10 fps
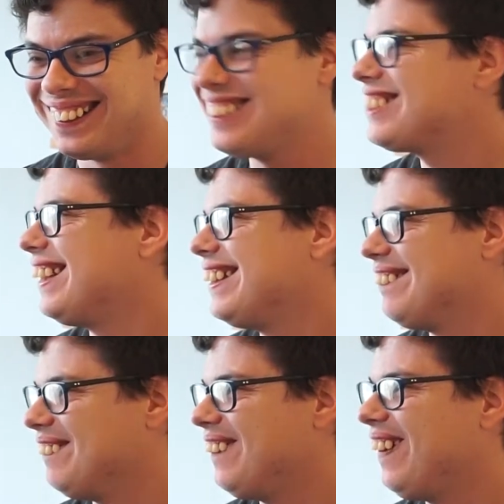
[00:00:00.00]
This kind
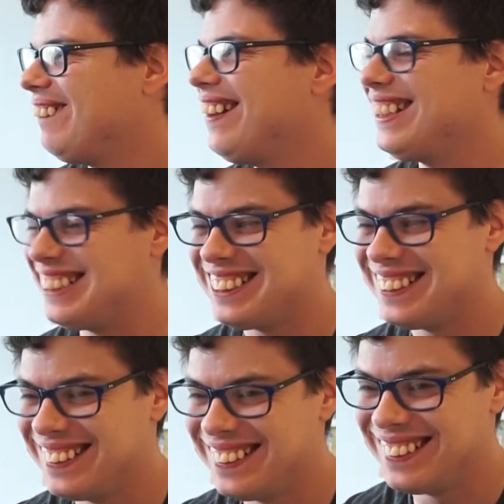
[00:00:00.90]
of look alright.
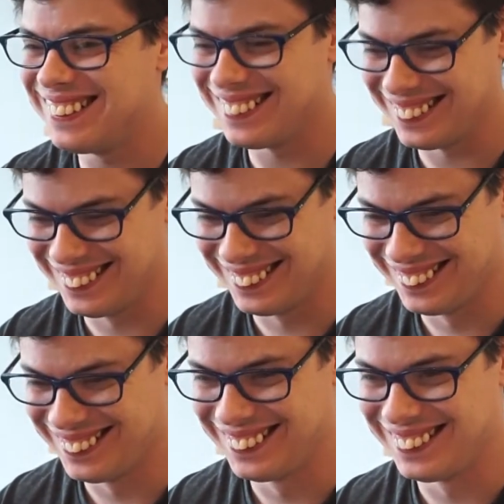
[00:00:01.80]
It's
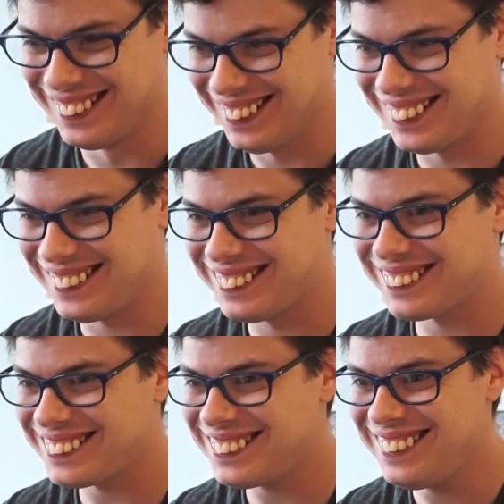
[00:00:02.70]
a fun quiz, this.
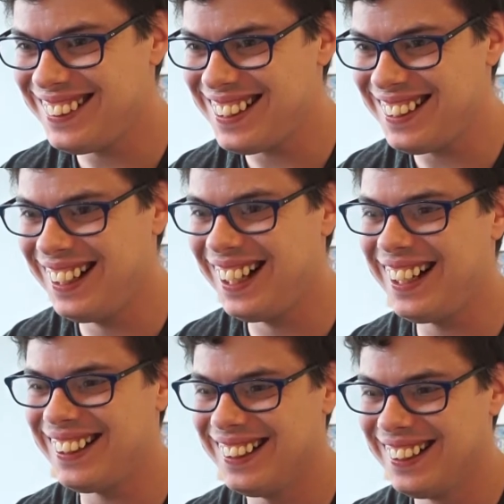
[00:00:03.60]

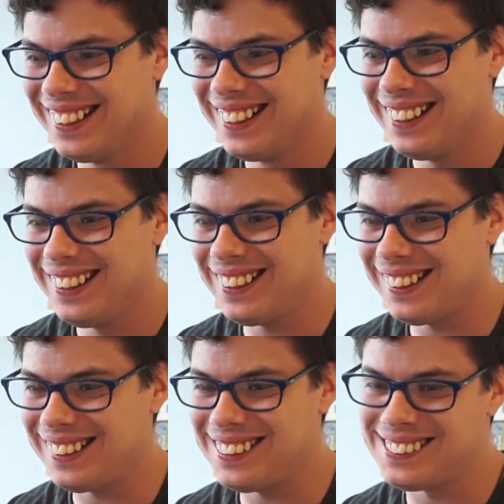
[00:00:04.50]
Alright.
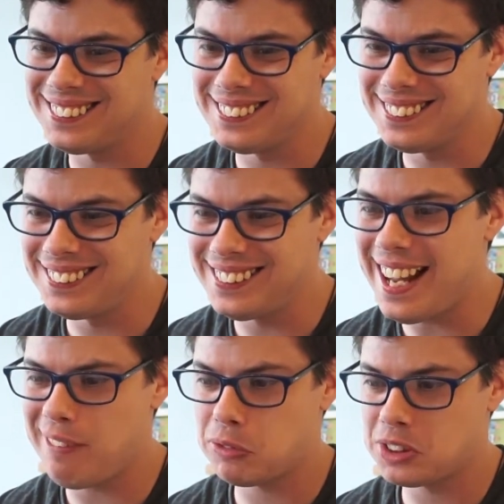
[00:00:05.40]
Uh,
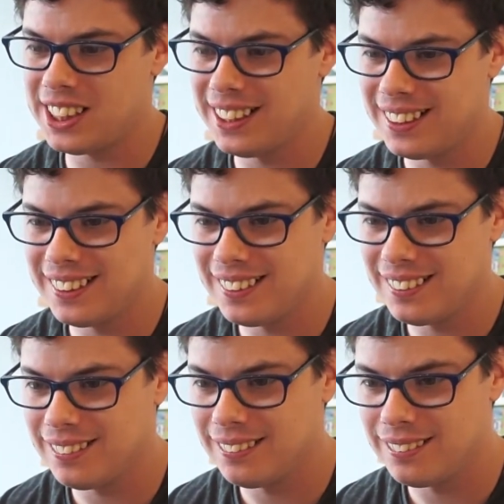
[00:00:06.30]
left. Oh, we're
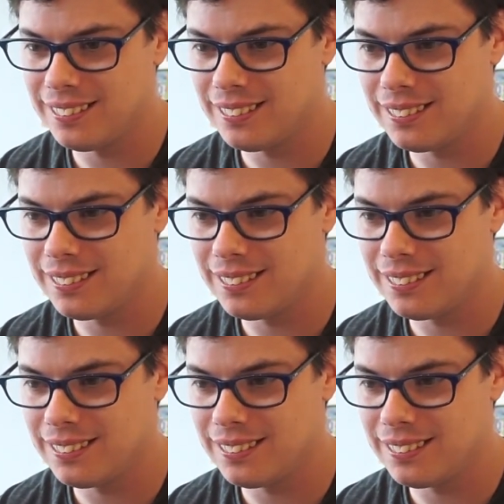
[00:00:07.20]
going left.